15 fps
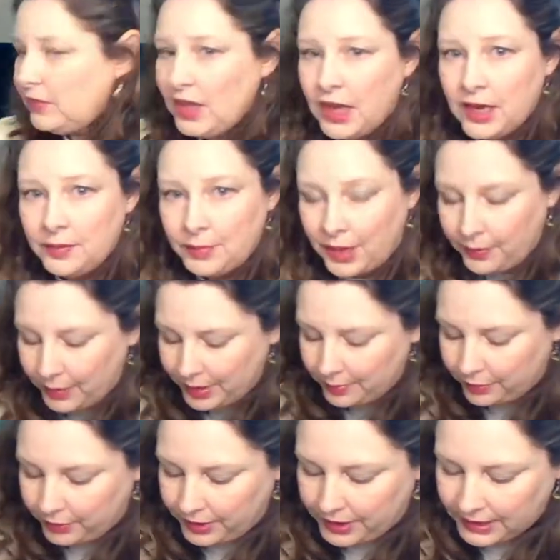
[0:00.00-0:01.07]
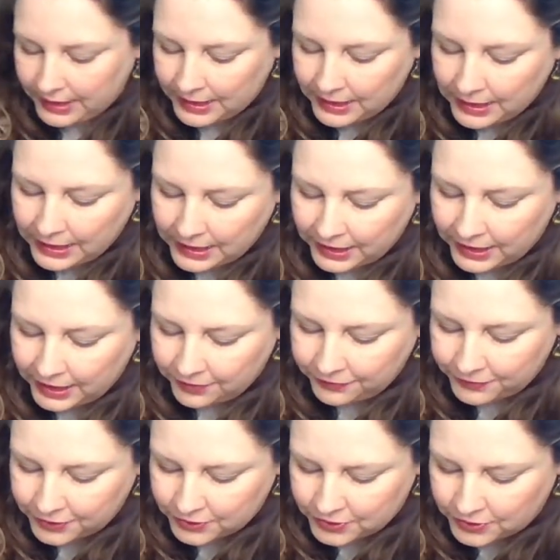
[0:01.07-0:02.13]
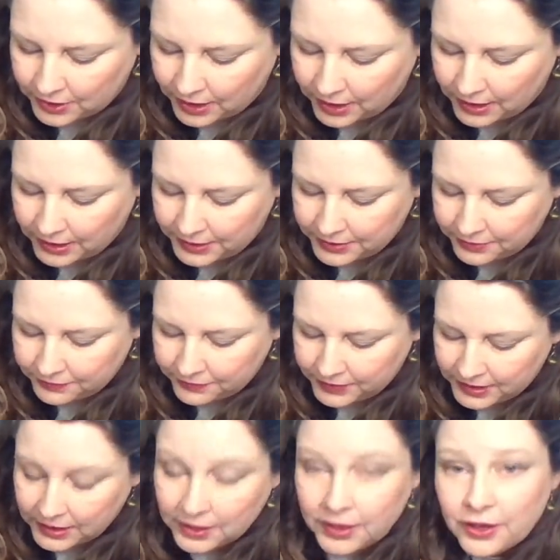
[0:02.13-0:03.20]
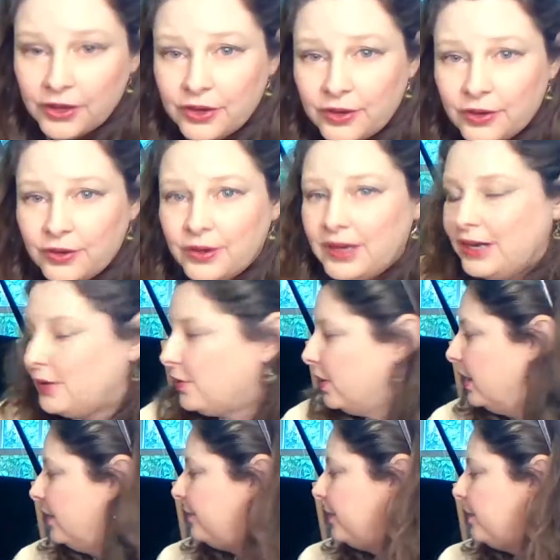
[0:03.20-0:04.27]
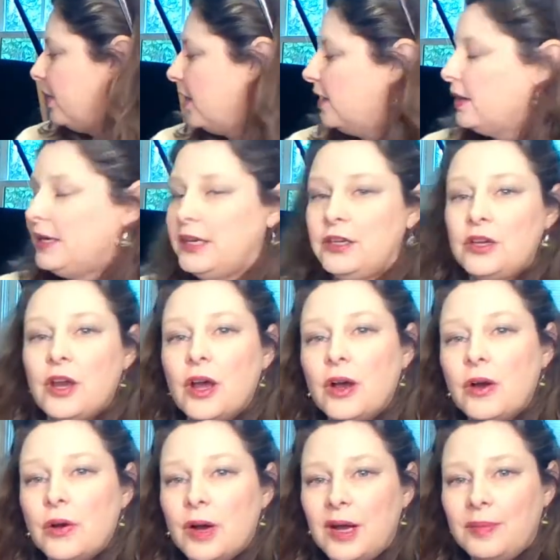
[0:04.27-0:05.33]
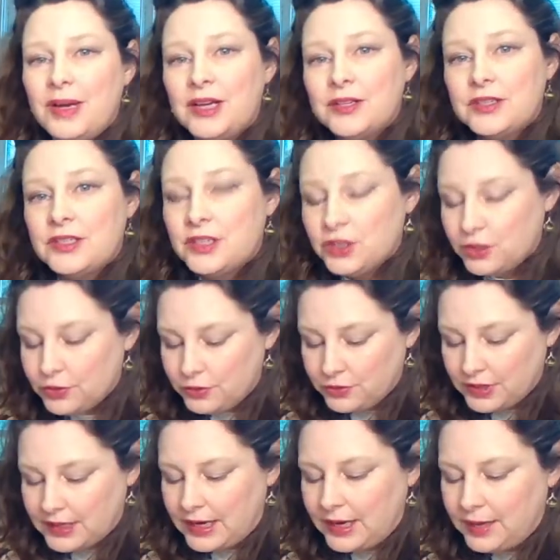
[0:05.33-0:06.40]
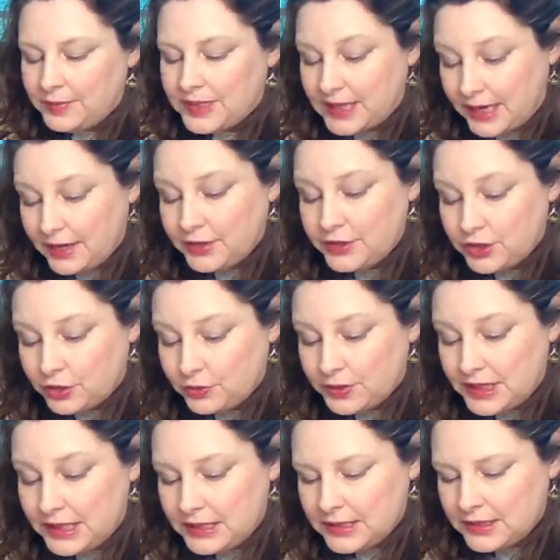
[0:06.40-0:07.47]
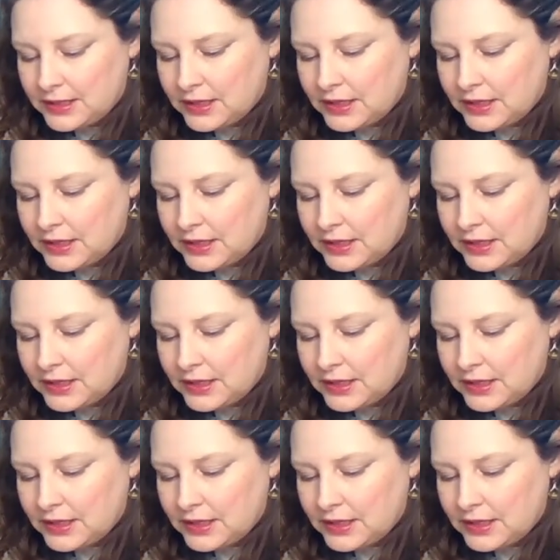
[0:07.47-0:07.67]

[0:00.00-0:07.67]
on my whiteboard. If you saw the video, or if you already know about scale degrees,